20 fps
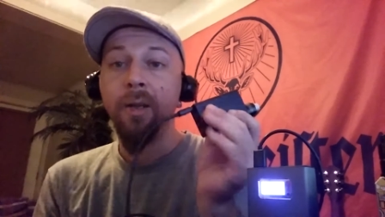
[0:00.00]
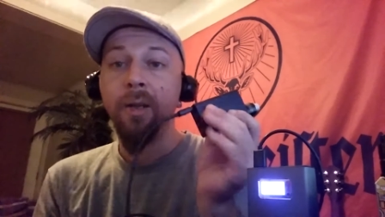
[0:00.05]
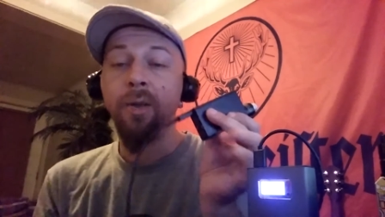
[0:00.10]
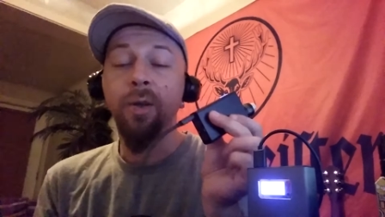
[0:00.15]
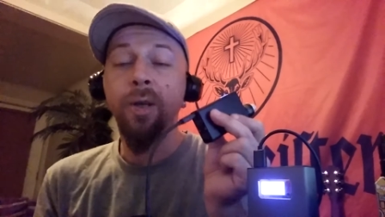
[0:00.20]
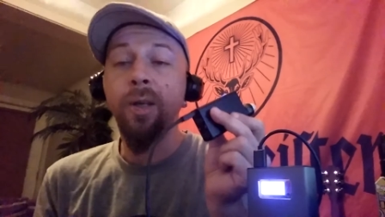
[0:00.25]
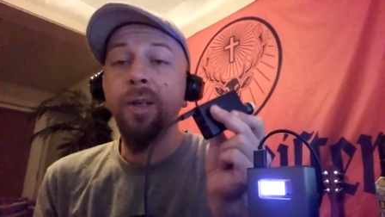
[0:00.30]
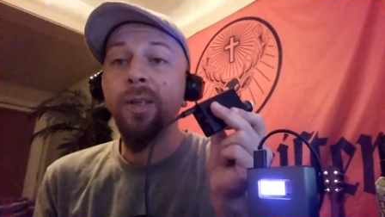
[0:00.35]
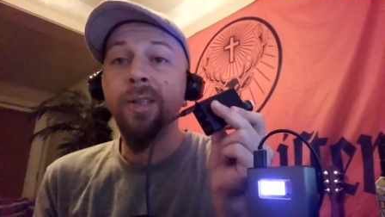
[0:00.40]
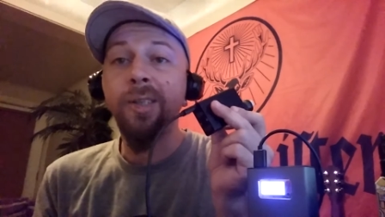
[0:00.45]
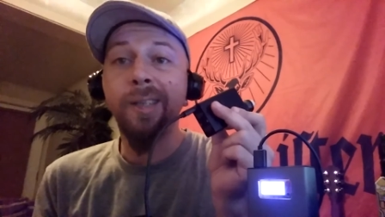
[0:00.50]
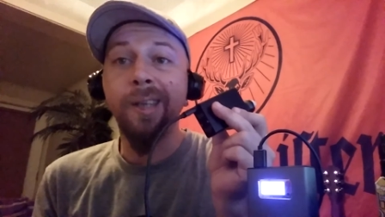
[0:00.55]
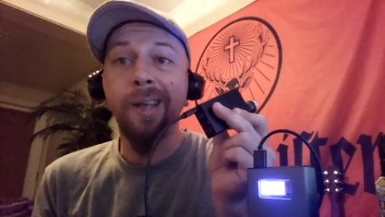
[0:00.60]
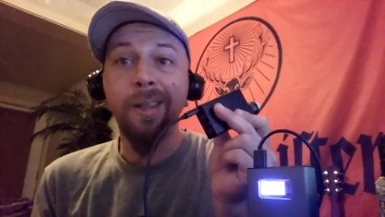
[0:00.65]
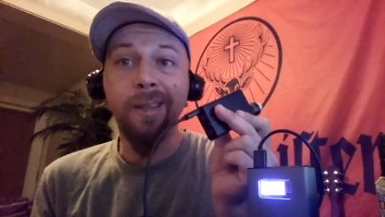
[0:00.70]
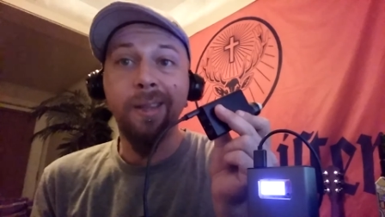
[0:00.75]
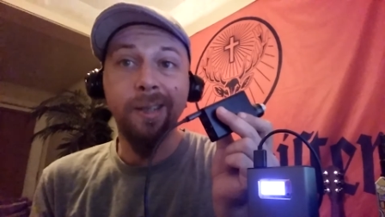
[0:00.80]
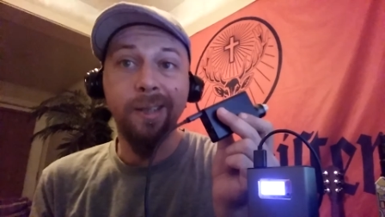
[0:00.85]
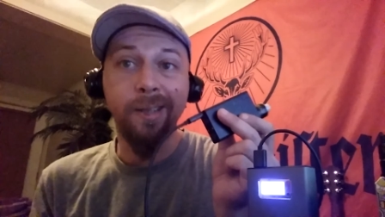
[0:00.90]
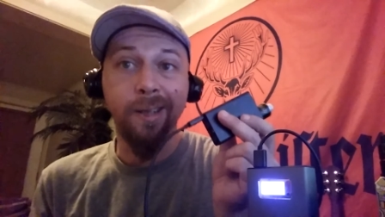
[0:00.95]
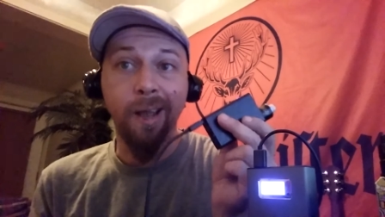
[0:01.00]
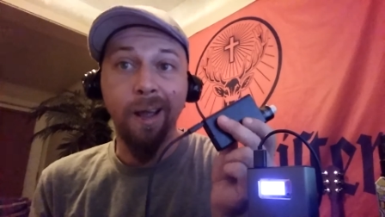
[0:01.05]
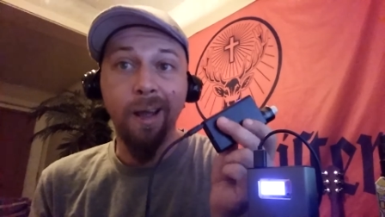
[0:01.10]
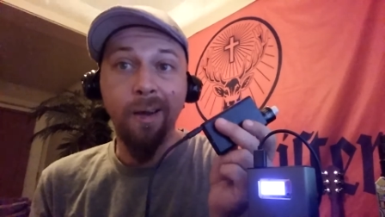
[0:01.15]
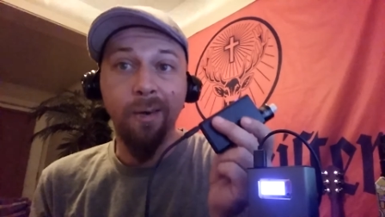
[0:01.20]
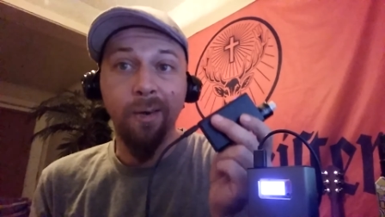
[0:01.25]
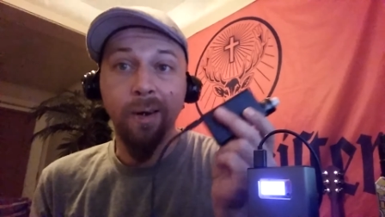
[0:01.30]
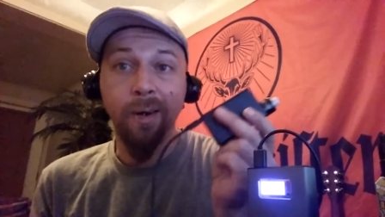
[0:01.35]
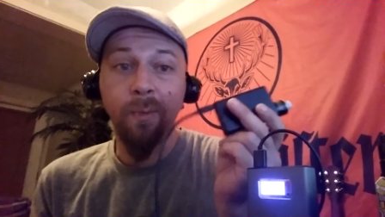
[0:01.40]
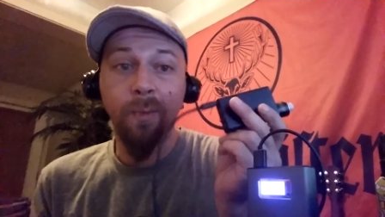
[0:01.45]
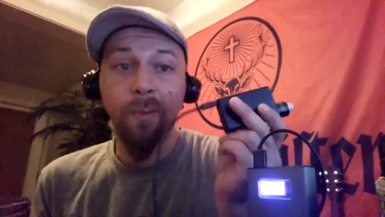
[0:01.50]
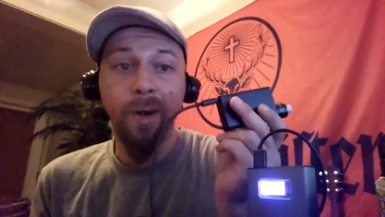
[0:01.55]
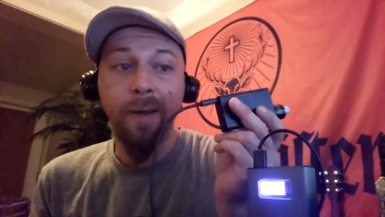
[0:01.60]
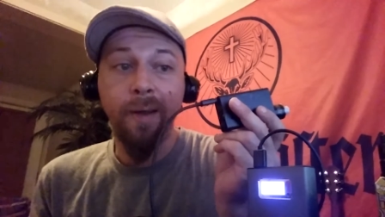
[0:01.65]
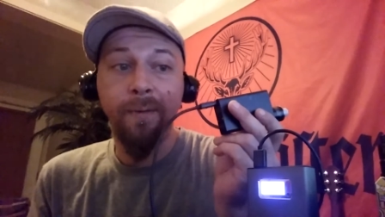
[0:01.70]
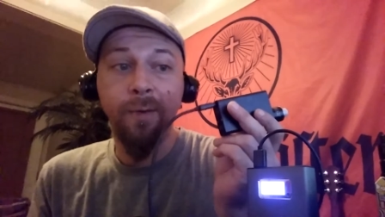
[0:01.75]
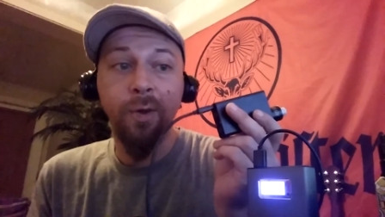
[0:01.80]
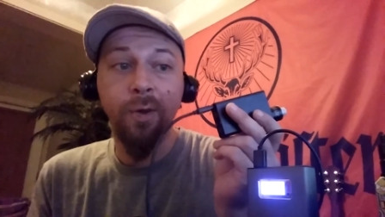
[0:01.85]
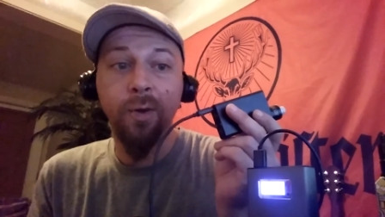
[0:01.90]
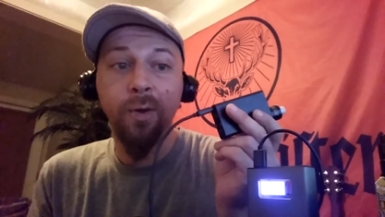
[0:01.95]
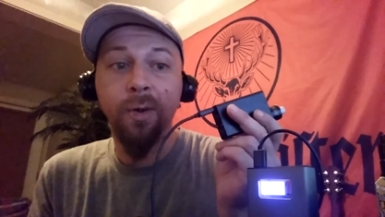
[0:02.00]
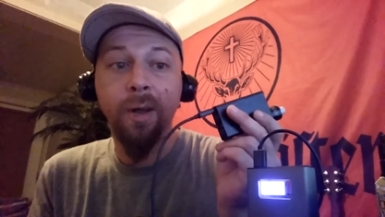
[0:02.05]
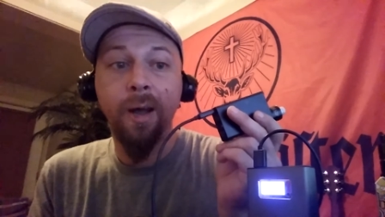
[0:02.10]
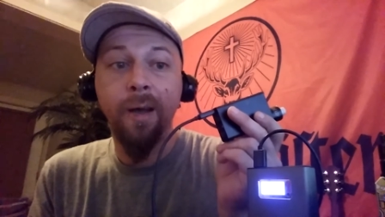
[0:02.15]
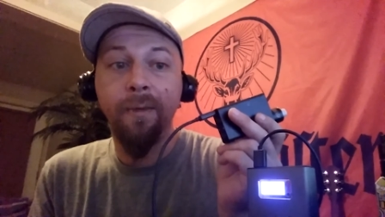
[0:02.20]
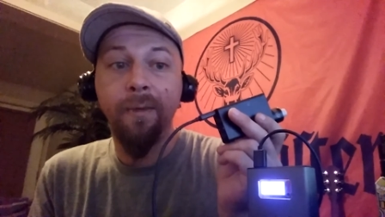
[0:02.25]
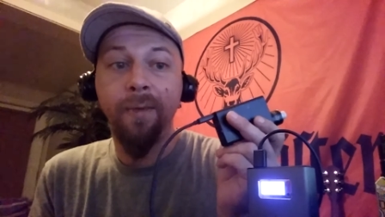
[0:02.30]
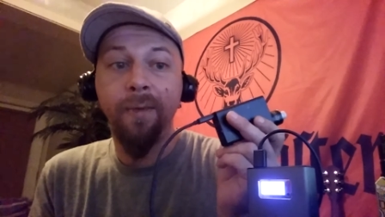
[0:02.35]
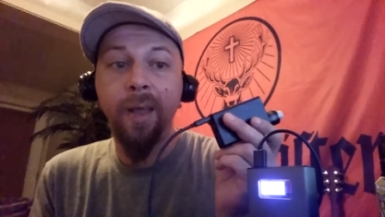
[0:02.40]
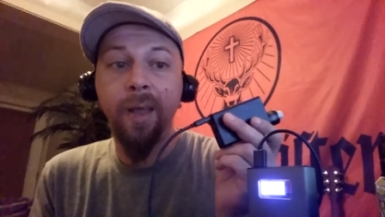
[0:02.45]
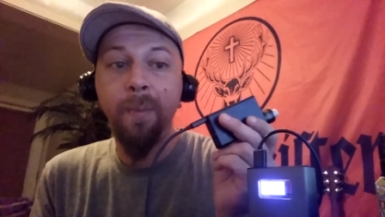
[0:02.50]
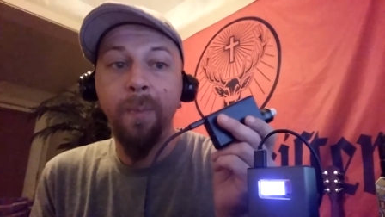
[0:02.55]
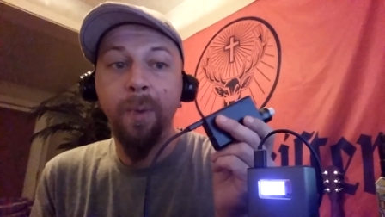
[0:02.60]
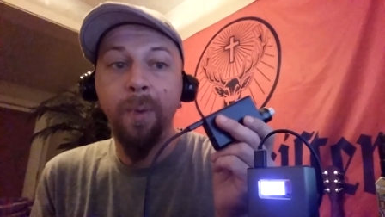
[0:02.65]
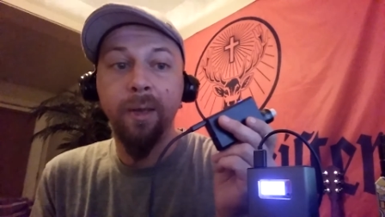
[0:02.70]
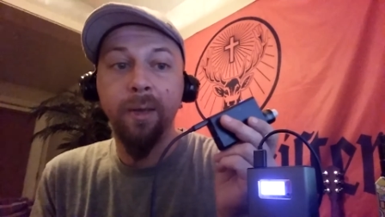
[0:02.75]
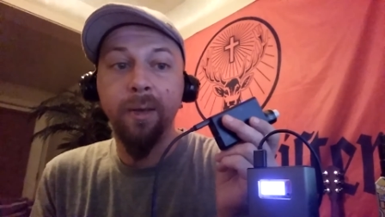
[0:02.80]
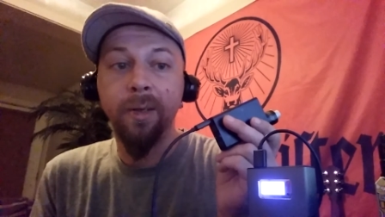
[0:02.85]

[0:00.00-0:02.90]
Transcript: You can just set this down, and whenever you're not vaping,